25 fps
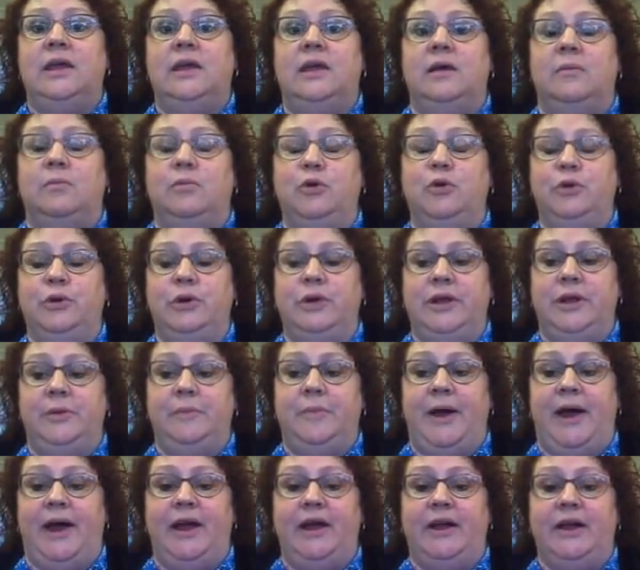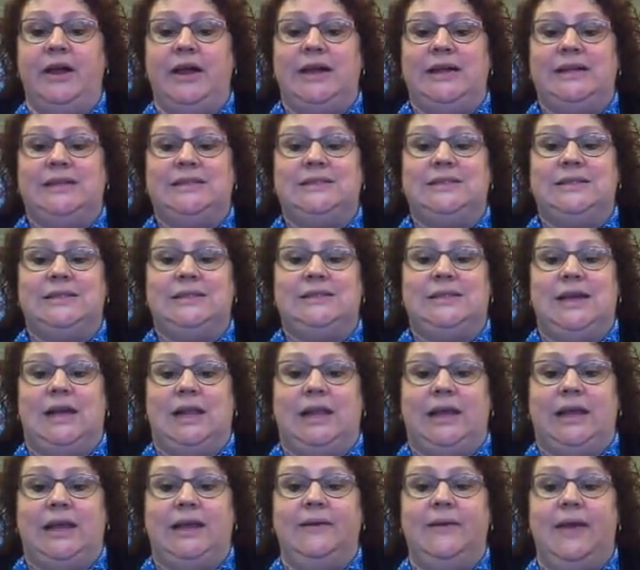Mughal Empire is
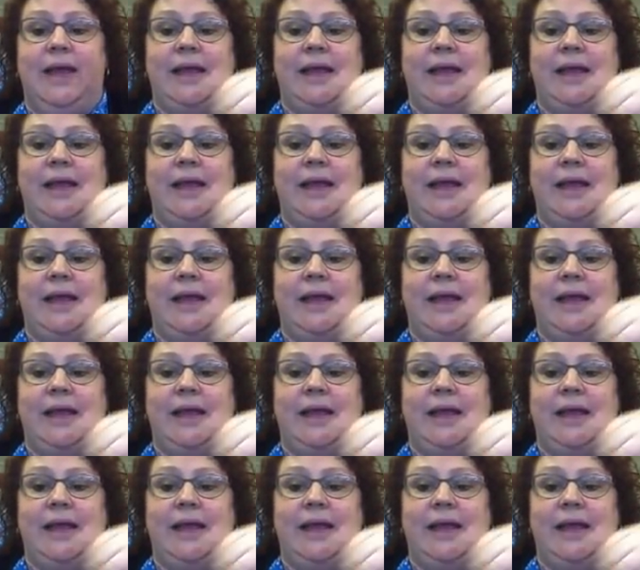Delhi.